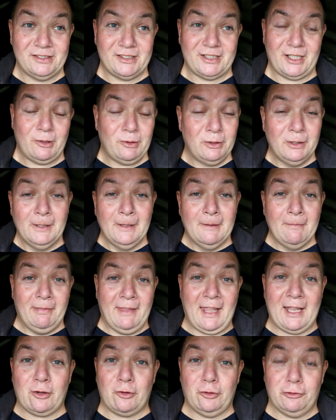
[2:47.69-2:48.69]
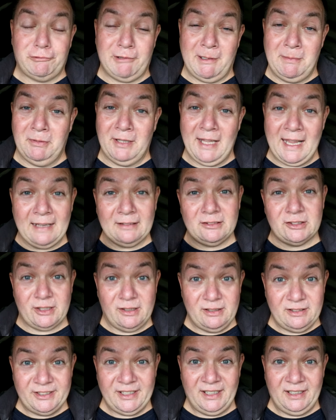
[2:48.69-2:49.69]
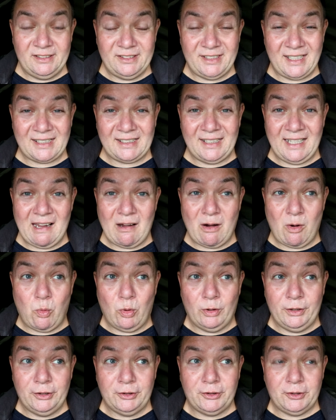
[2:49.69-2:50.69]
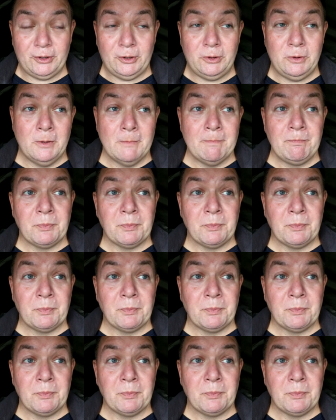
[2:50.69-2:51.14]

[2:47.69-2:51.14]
So that got trimmed down, so it's sitting exactly how I want it to.